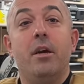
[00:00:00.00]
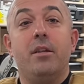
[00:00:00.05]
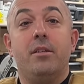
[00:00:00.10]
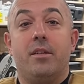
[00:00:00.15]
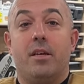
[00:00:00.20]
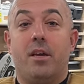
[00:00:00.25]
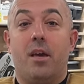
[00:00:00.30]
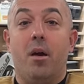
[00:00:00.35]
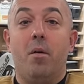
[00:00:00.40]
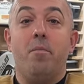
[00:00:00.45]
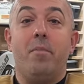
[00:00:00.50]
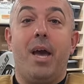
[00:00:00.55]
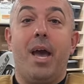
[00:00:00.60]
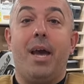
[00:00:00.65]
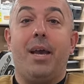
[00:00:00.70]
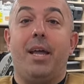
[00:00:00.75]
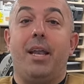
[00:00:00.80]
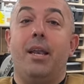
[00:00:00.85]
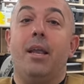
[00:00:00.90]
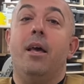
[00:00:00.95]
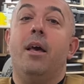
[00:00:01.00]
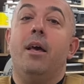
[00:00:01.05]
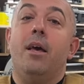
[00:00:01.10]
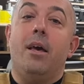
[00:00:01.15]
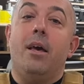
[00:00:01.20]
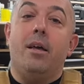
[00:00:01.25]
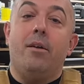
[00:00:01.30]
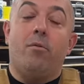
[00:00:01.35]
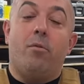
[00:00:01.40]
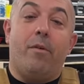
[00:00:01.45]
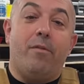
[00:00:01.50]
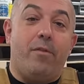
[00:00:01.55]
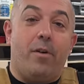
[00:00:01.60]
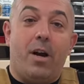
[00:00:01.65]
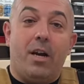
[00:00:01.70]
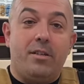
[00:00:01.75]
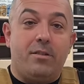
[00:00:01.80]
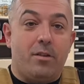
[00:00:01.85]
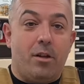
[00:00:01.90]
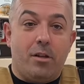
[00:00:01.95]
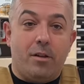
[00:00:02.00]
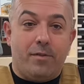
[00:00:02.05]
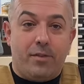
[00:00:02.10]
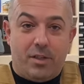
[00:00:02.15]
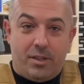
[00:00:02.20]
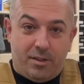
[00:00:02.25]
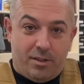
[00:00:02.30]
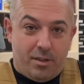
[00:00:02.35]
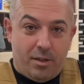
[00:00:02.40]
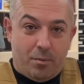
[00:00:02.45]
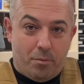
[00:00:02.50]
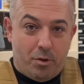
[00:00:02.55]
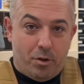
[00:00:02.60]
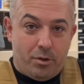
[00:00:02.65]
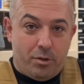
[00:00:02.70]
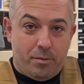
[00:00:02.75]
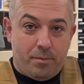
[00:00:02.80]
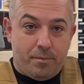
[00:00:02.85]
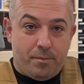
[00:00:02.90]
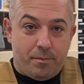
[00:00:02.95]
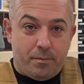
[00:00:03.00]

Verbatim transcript: to come back and revise all of these numbers.